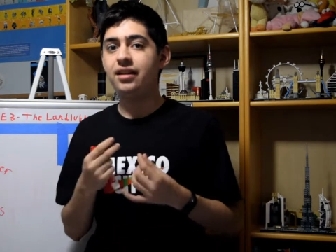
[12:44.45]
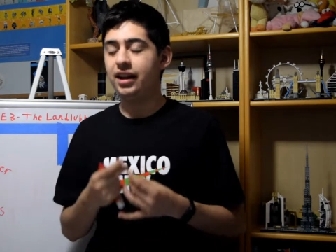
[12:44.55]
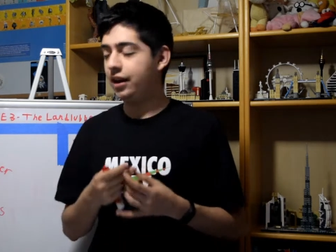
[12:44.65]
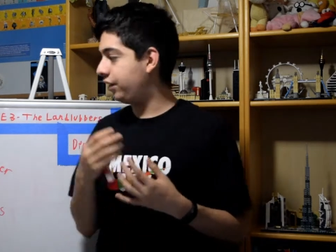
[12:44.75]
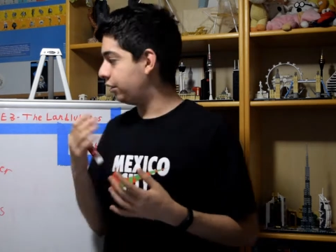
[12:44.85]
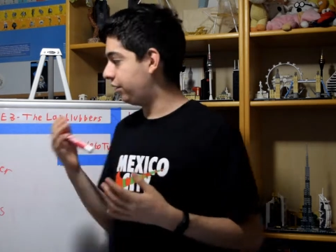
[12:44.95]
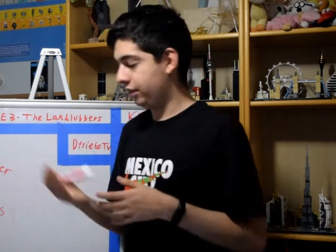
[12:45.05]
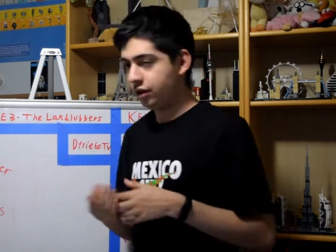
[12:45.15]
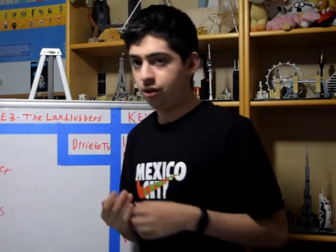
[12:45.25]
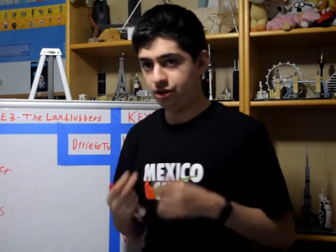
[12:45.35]
Like if you go to the
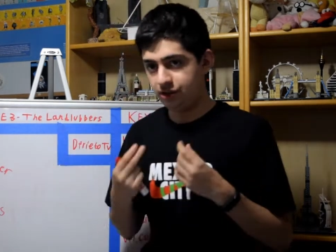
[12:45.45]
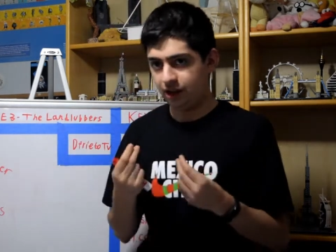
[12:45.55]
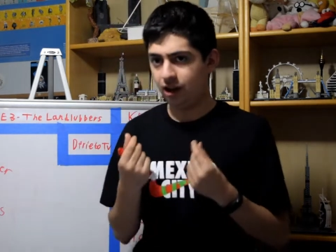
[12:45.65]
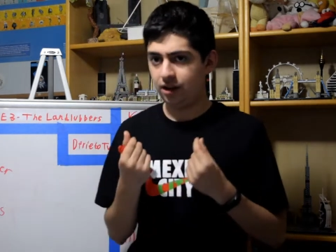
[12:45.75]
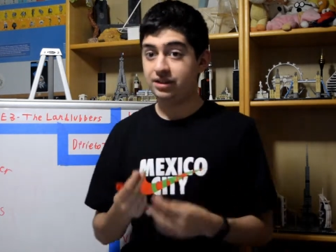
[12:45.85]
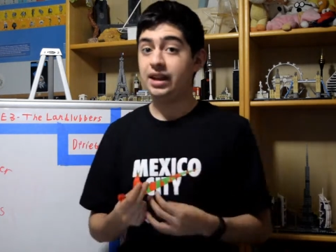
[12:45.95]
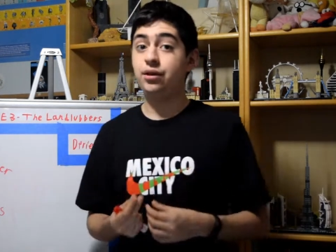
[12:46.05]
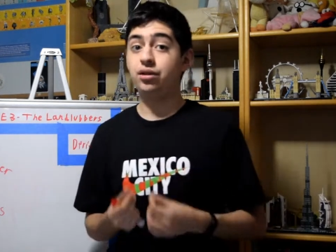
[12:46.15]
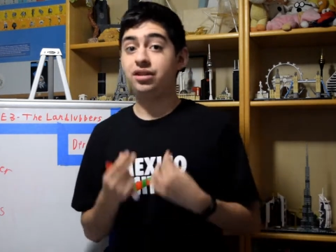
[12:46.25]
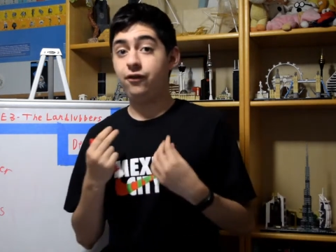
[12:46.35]
coast, you'll see a lot of sand.
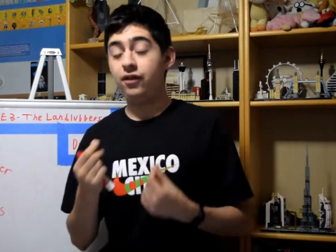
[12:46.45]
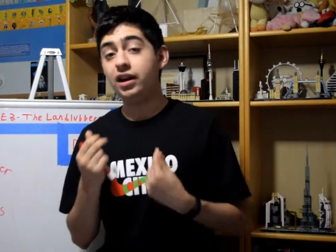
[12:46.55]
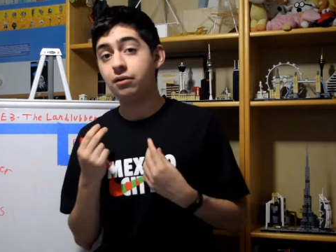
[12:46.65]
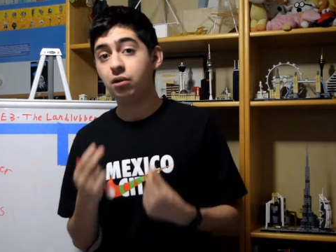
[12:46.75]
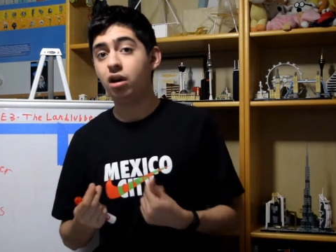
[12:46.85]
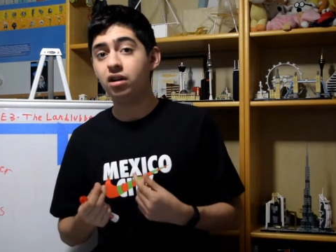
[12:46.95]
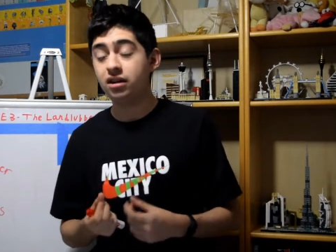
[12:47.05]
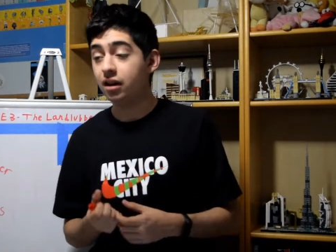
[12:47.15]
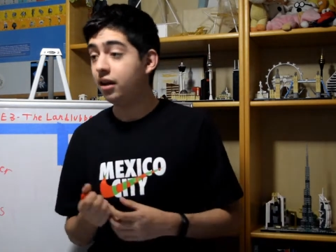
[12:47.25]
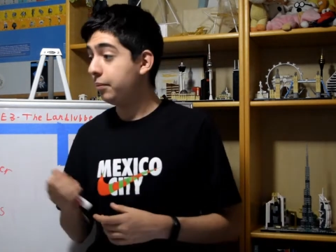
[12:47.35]
Those are fine rock
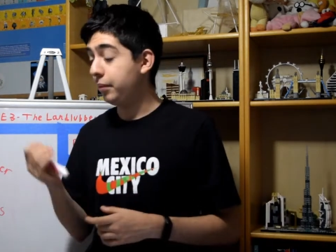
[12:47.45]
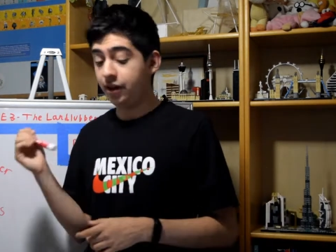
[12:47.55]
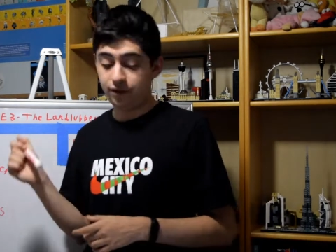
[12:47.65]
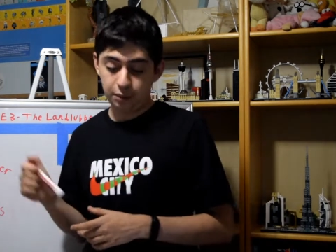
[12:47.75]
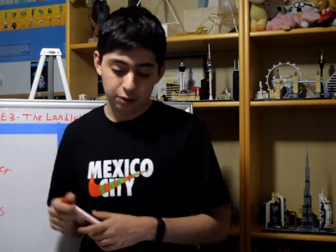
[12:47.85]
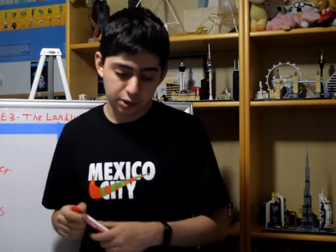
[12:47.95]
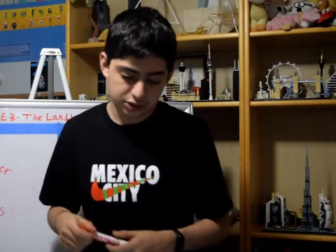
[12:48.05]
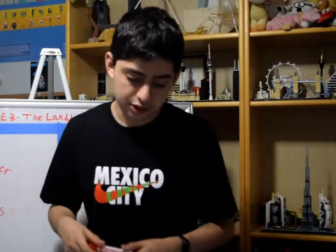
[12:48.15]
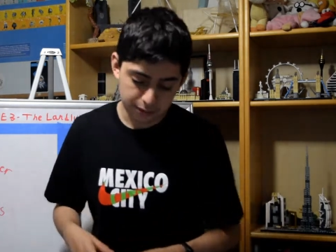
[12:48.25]
made from erosion.